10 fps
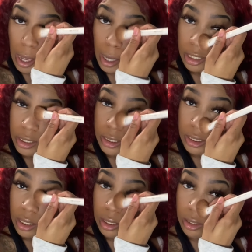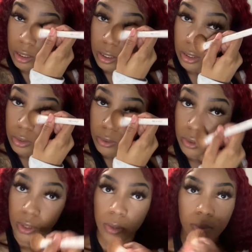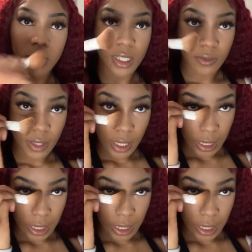I just literally use whatever I